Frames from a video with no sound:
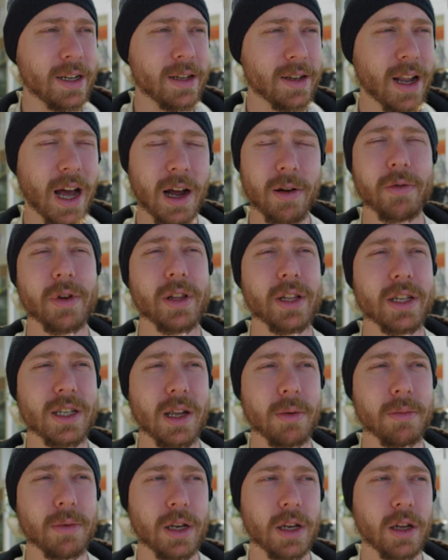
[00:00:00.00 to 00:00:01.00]
not really
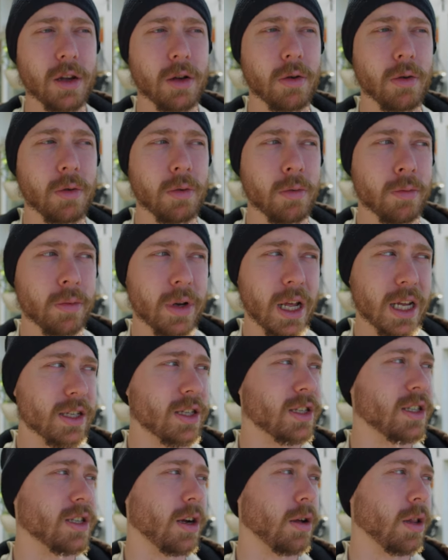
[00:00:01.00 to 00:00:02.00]
something you
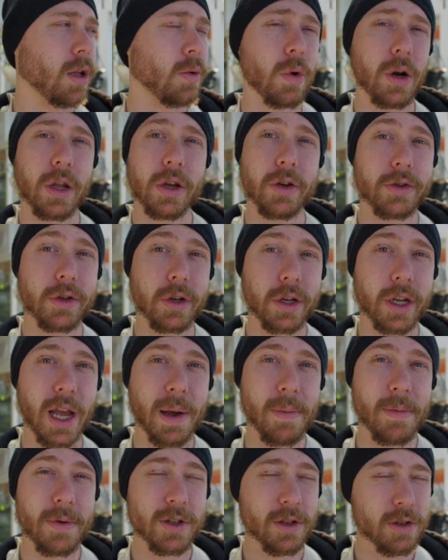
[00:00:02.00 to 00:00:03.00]
necessarily want to use on
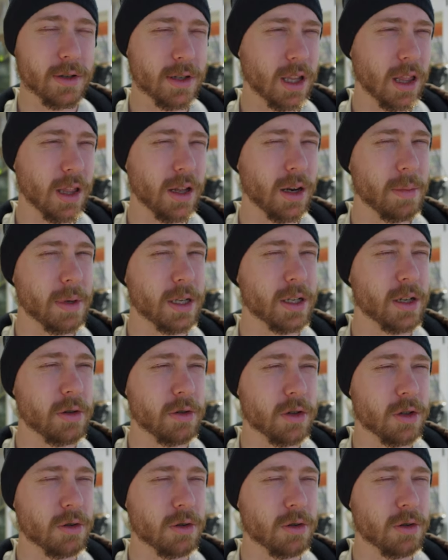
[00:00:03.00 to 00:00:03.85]
cameras. They're just a little bit too